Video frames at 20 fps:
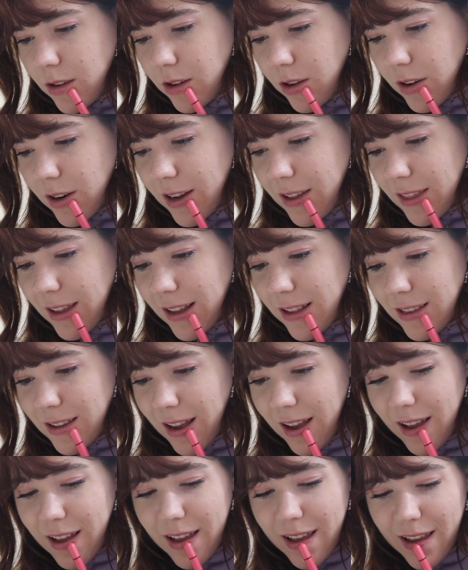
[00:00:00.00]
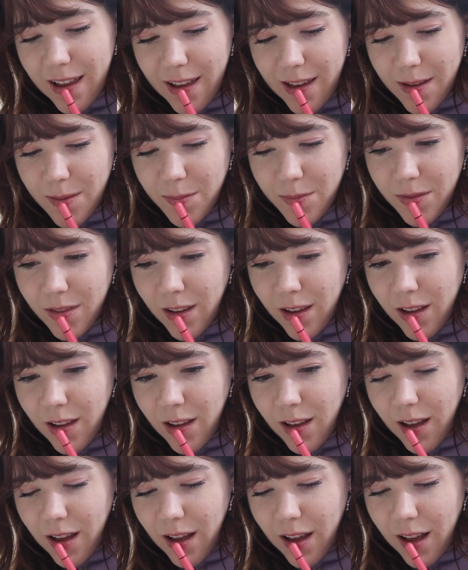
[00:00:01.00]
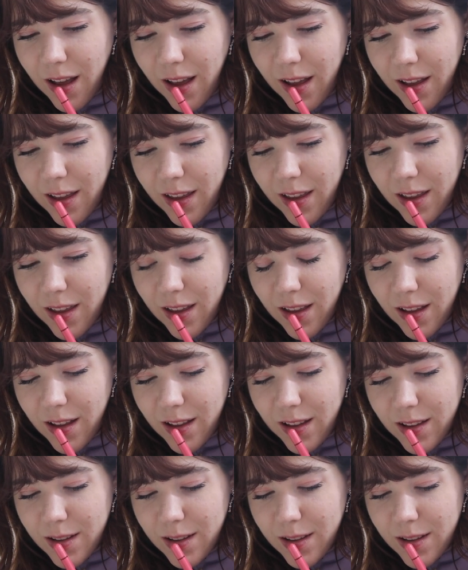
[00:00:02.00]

During that time, I